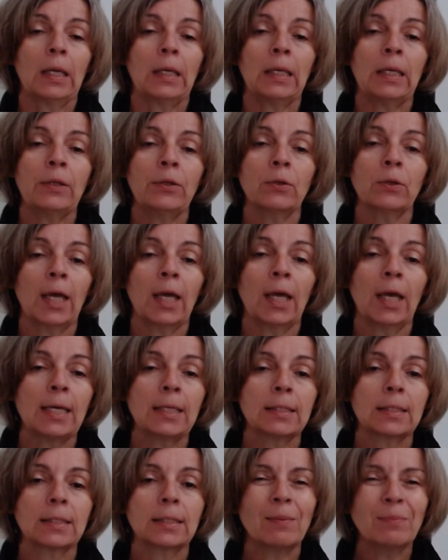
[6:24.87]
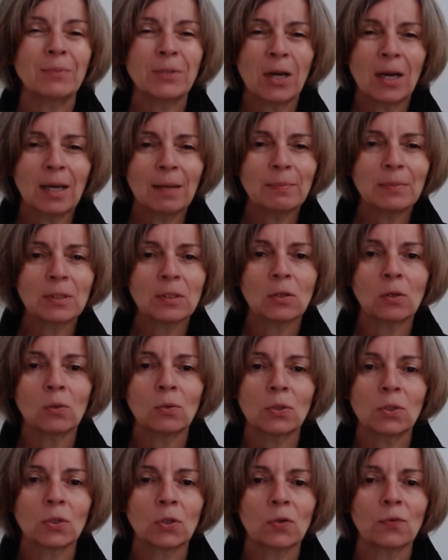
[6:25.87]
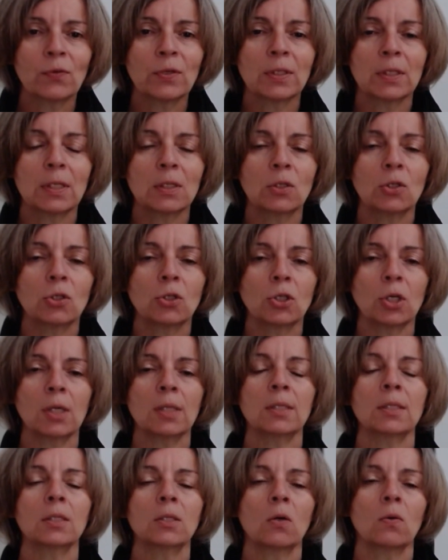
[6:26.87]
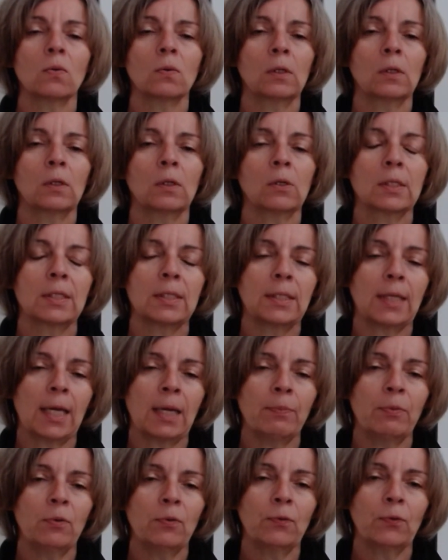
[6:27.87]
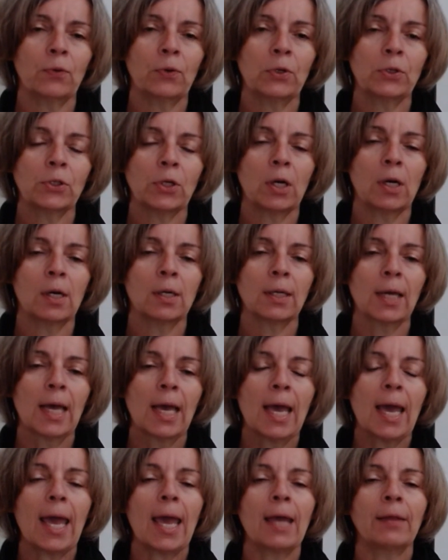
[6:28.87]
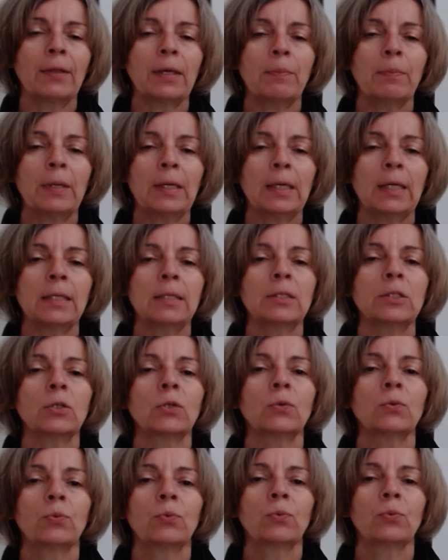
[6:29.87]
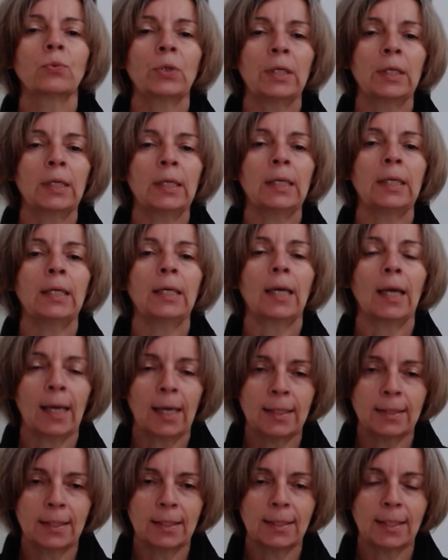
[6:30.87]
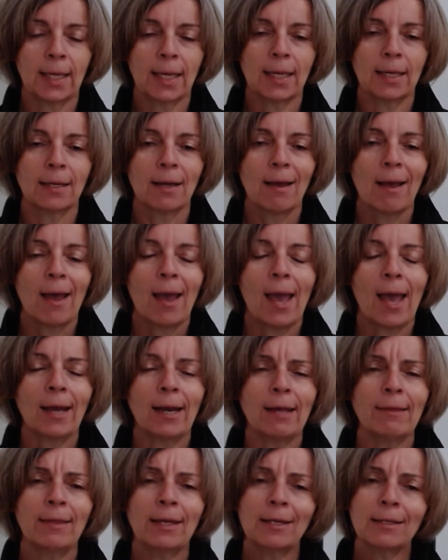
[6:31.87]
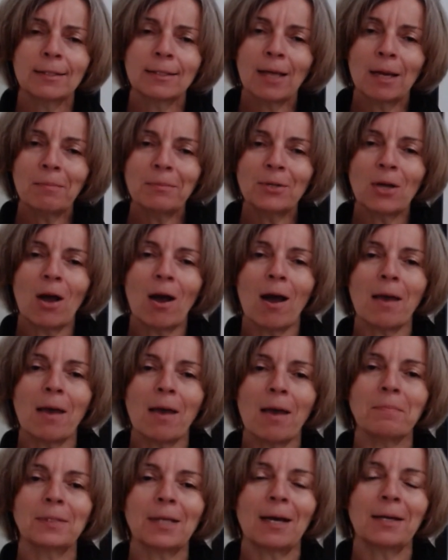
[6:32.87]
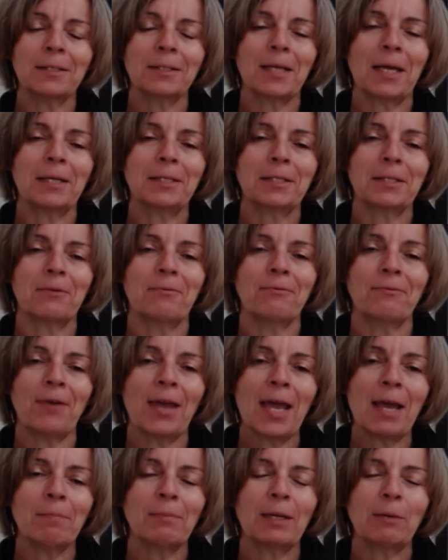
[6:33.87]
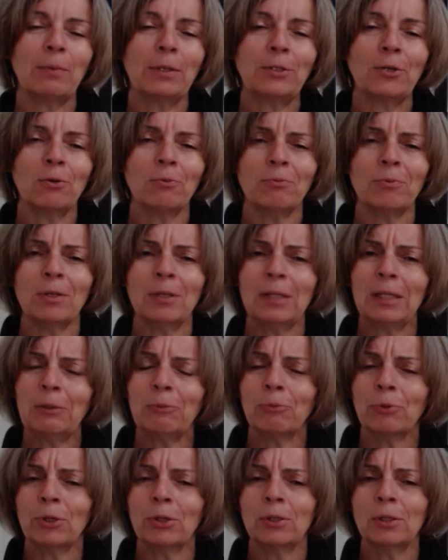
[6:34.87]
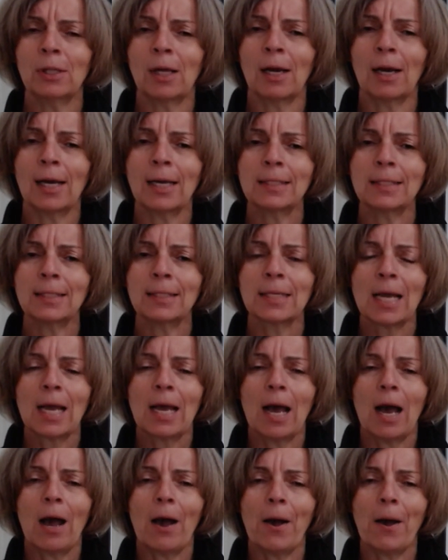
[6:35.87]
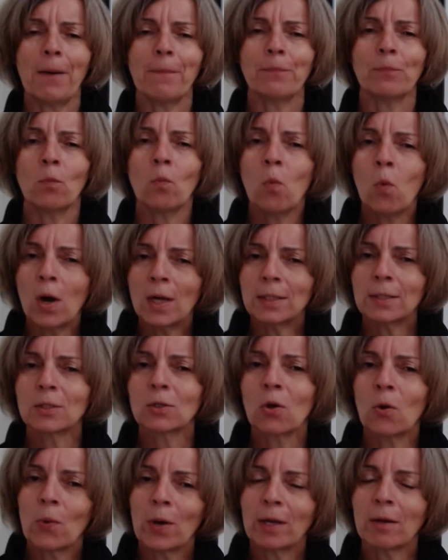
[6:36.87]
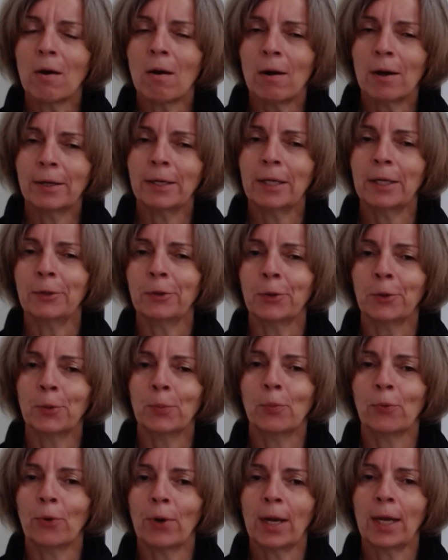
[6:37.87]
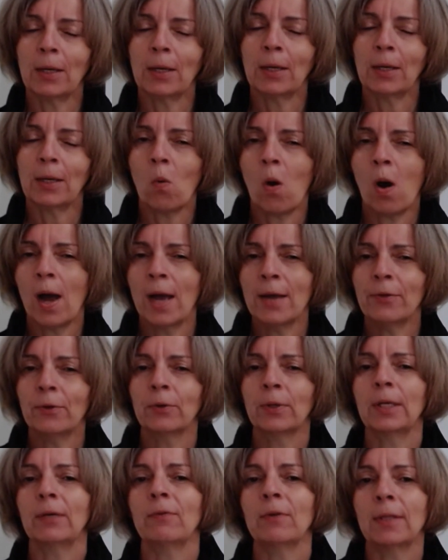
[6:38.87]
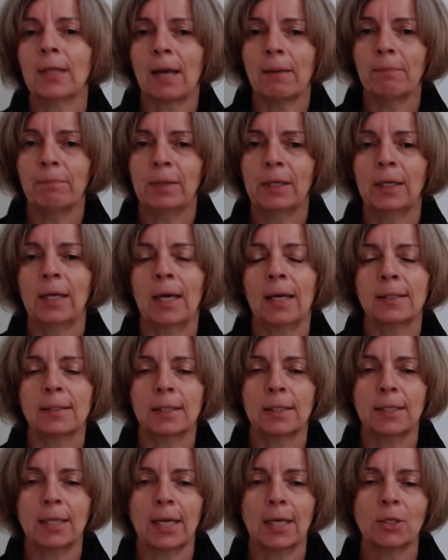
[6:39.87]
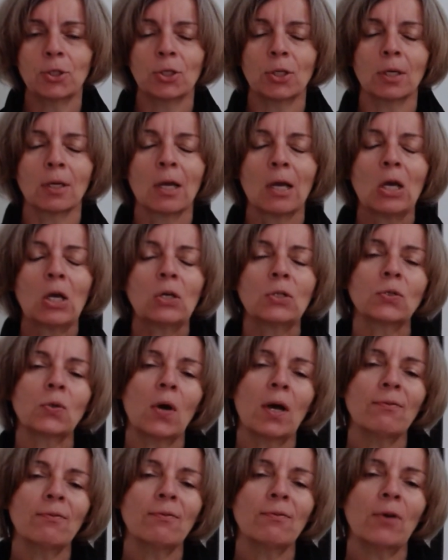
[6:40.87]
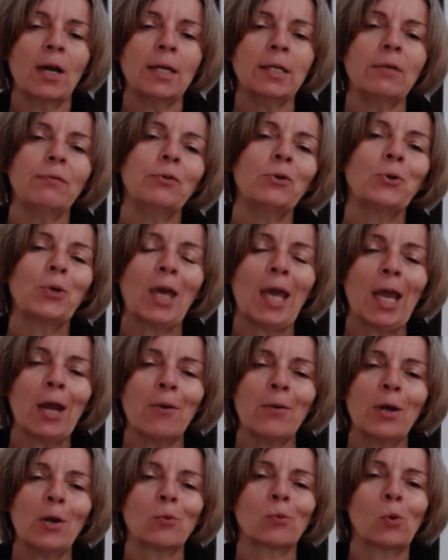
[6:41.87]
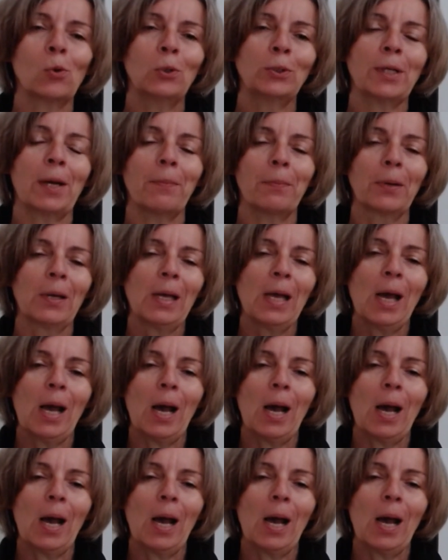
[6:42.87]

Either case, sometimes those surfaces just don't look stable for a dog and they begin to really hesitate. And I think sometimes us as the family, we don't really realize what's going on in their brain and why they're giving that big hesitation. So I find if you carry a rolled up